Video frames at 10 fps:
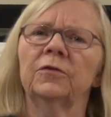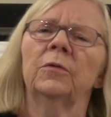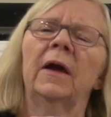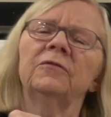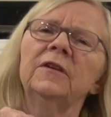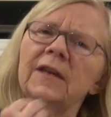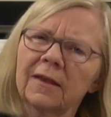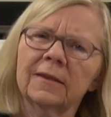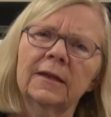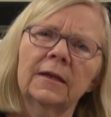You have
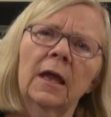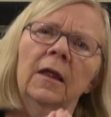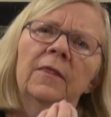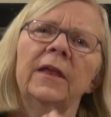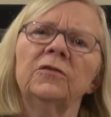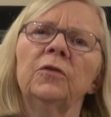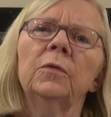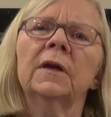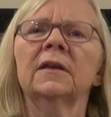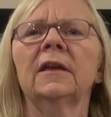nothing that you
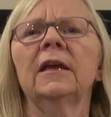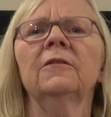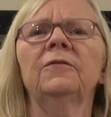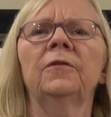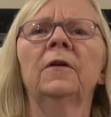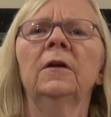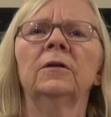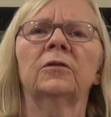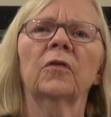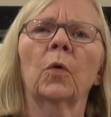can give
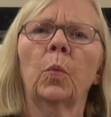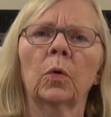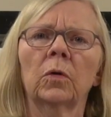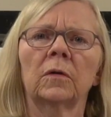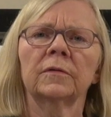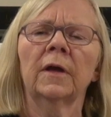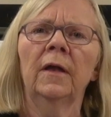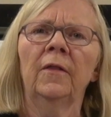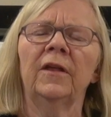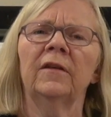to the world
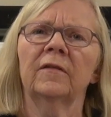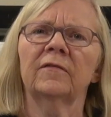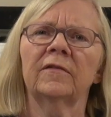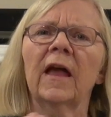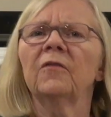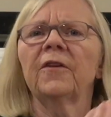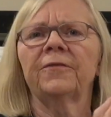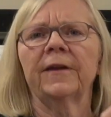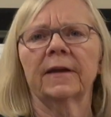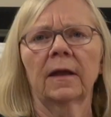that is
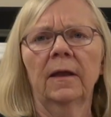salvific,